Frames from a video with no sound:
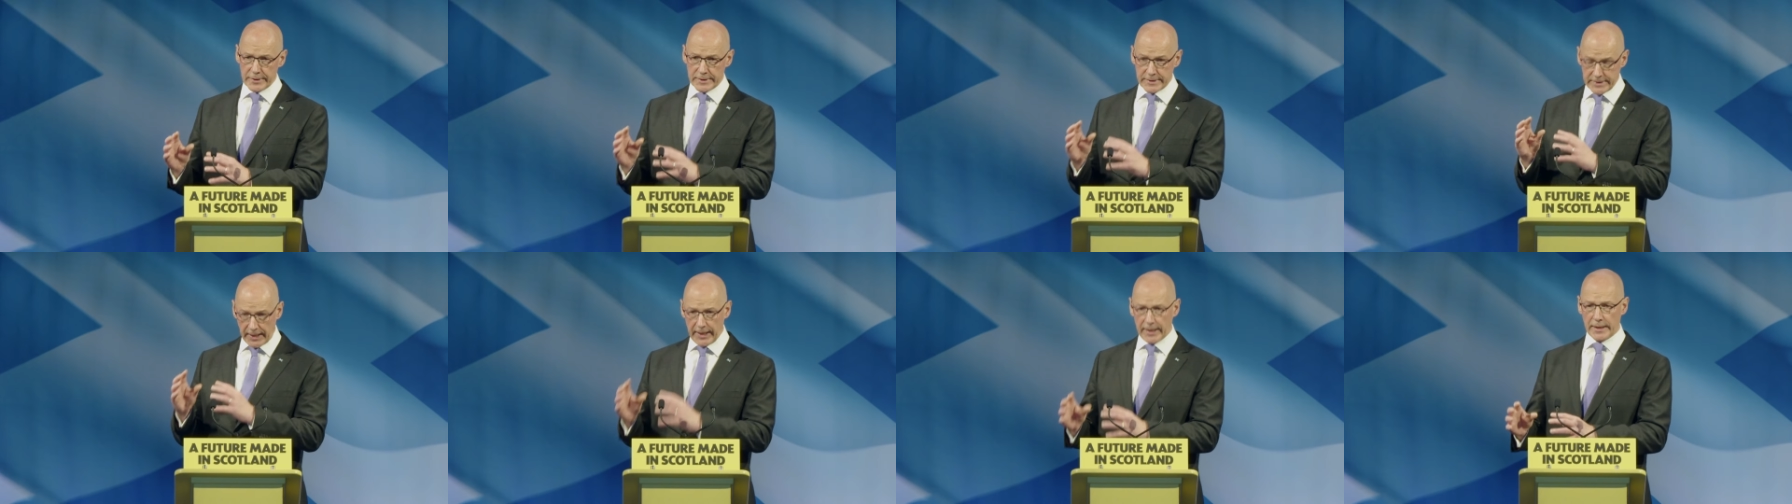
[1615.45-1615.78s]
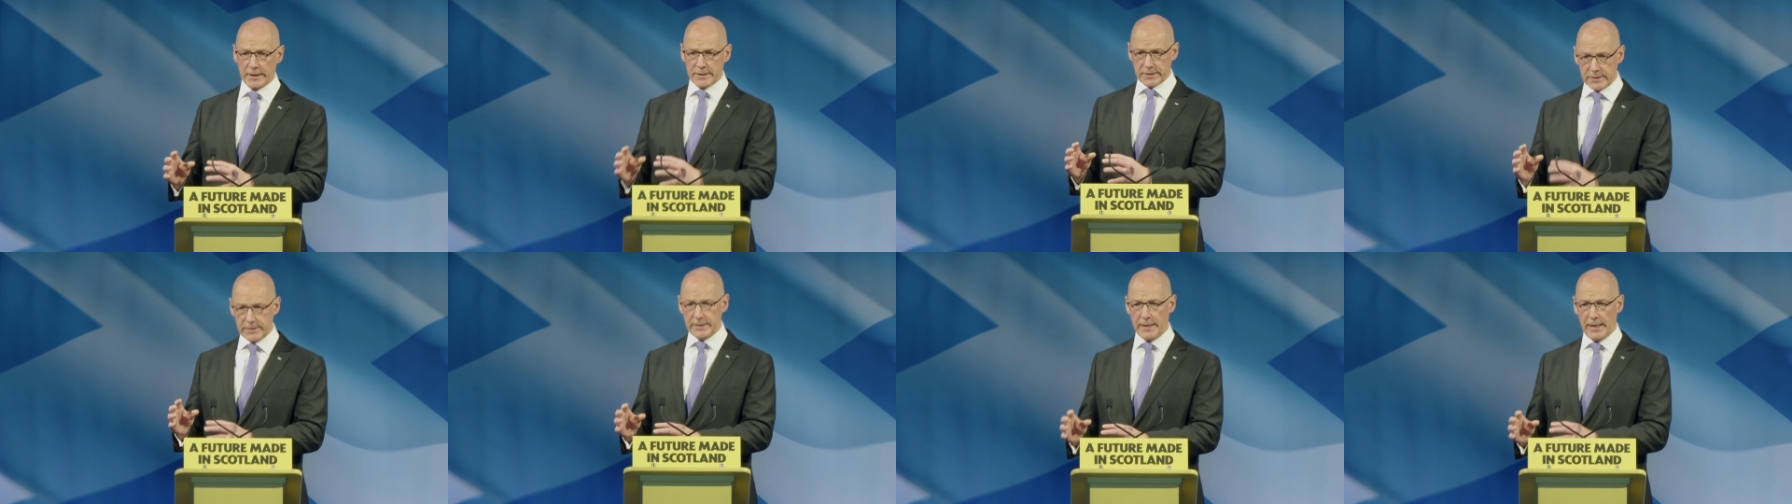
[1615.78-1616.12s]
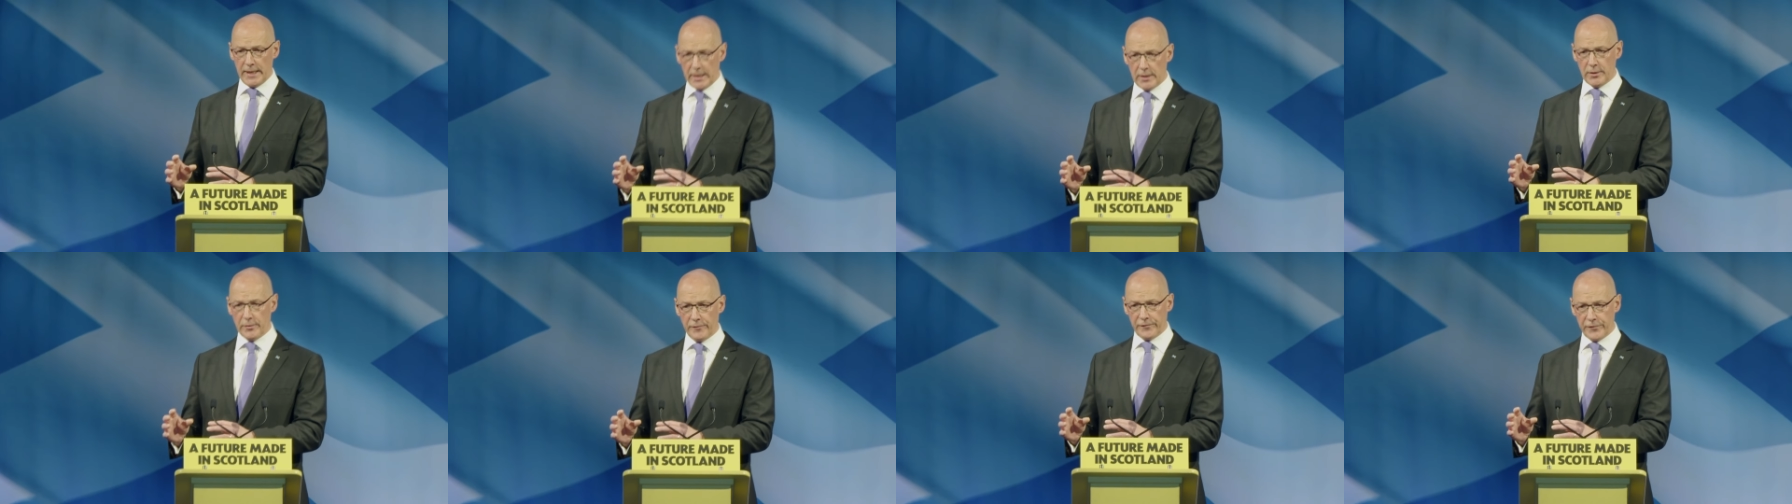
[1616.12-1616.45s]
tax
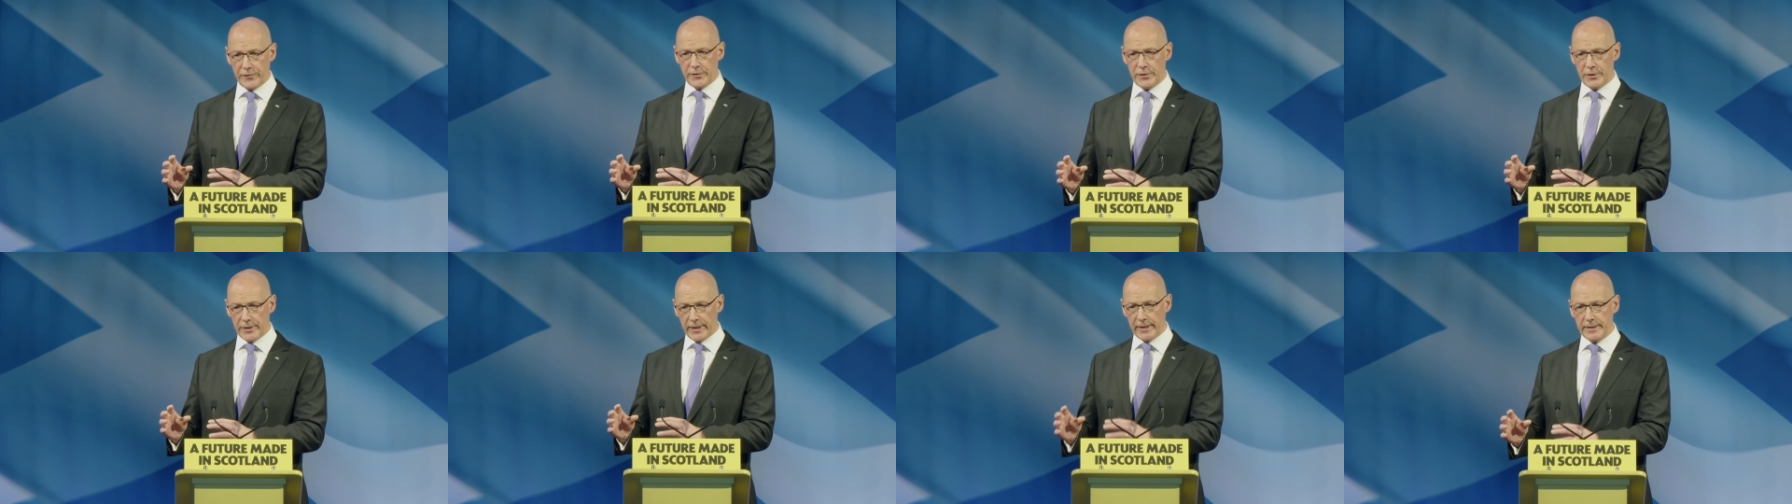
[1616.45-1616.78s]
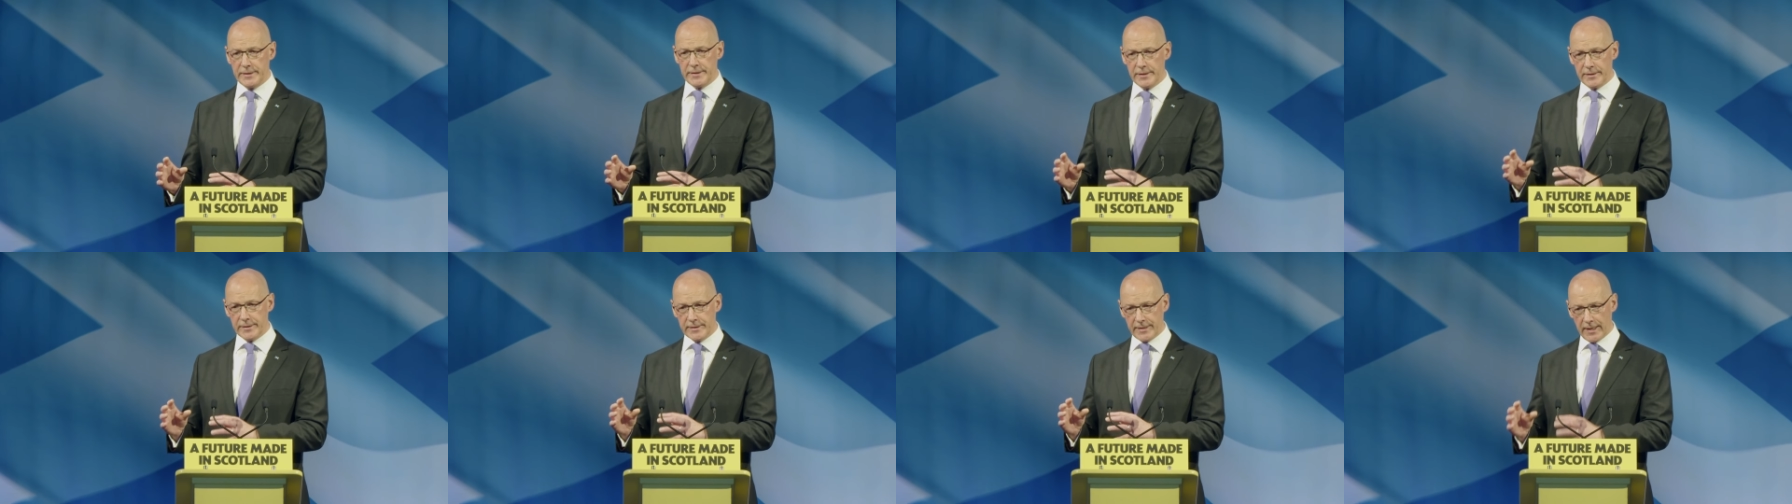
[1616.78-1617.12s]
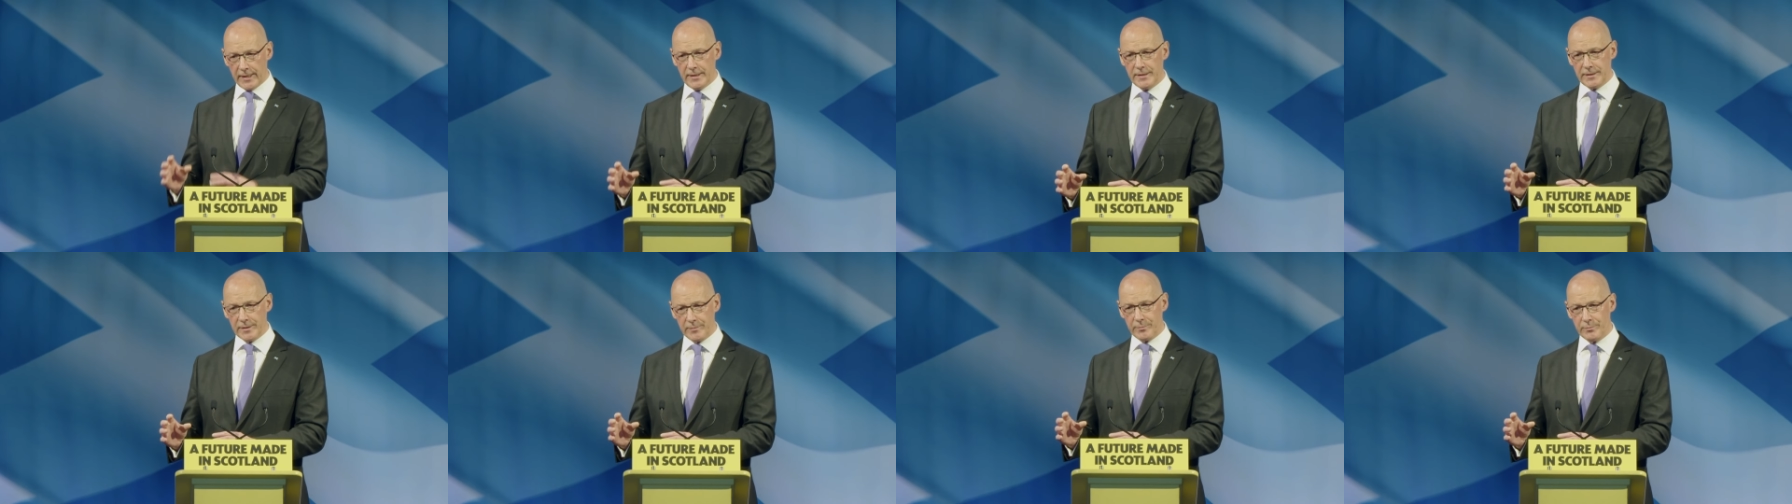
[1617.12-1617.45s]
take of the United
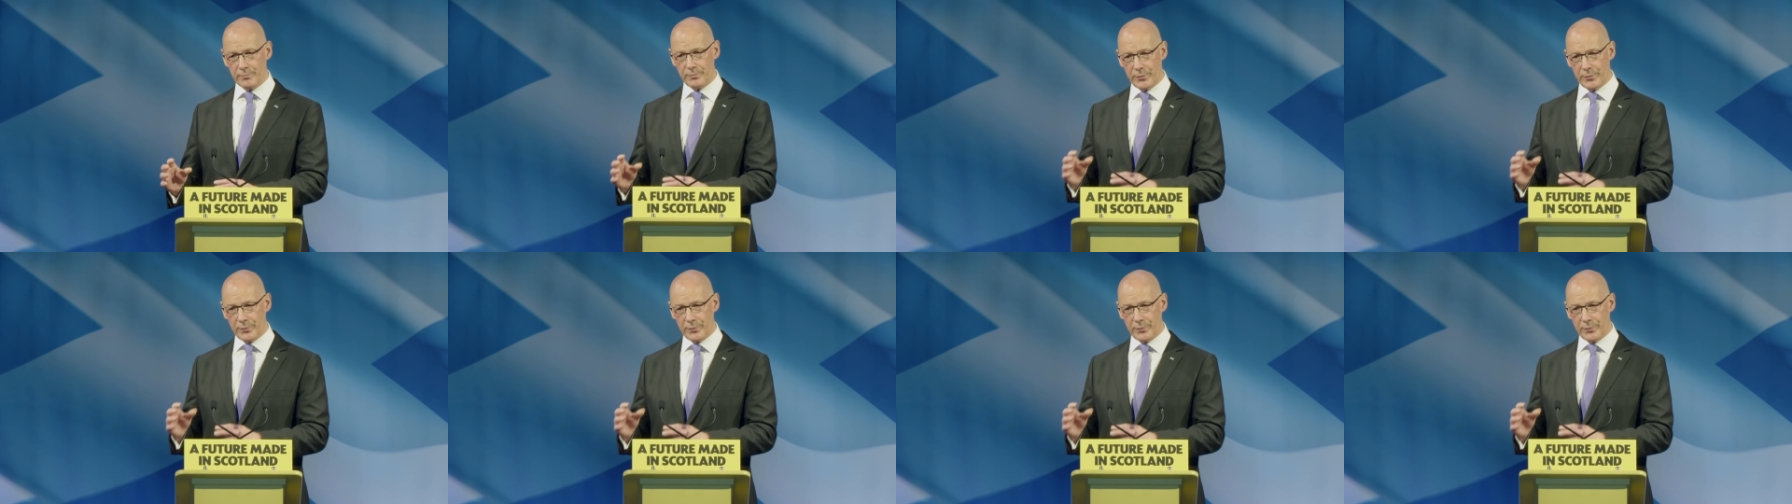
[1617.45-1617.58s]
Kingdom